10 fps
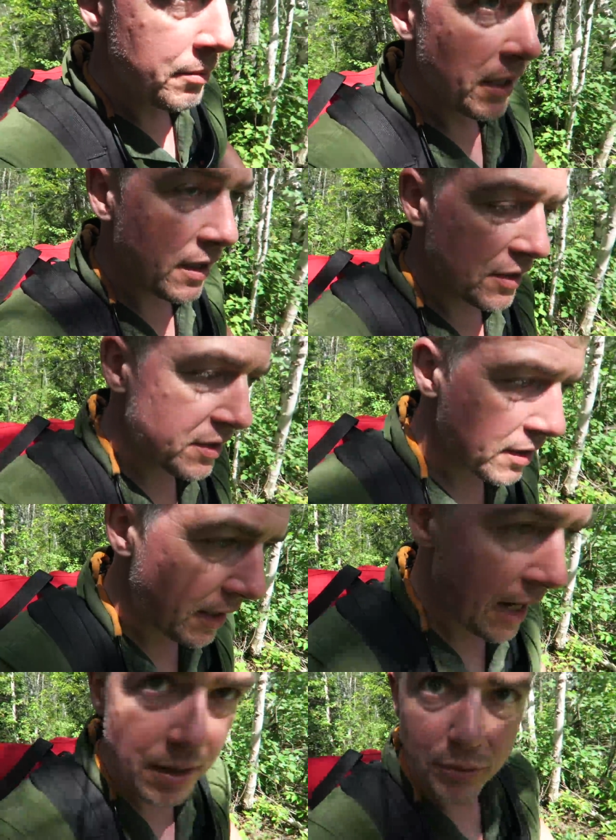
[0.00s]
because
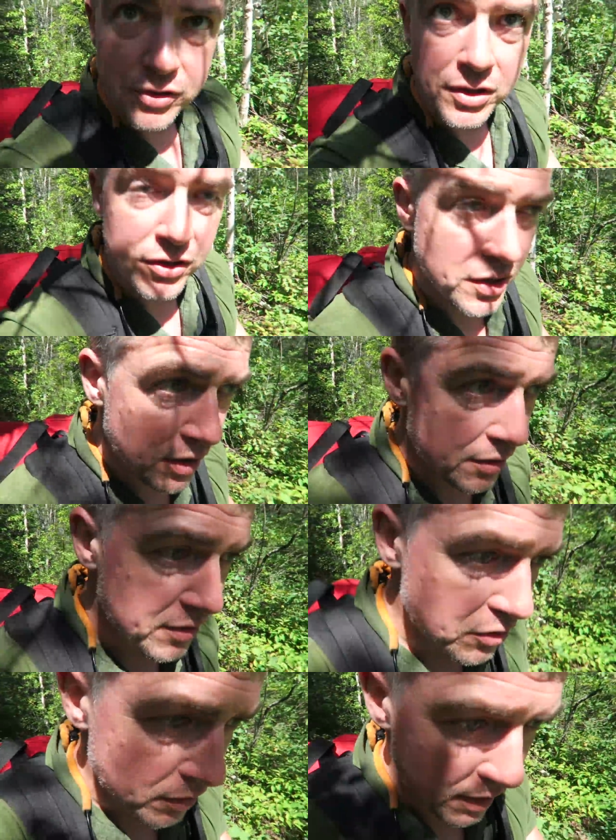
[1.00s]
animals also use
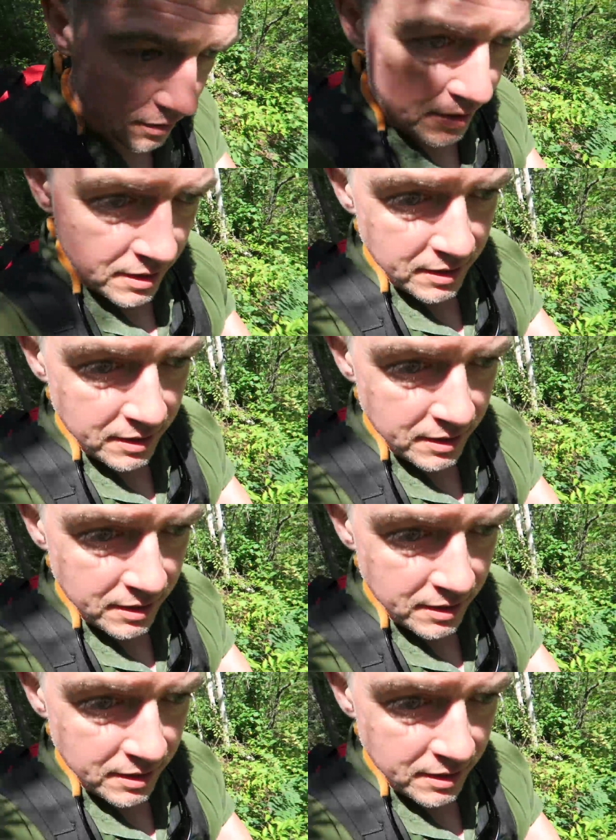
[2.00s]
the trails,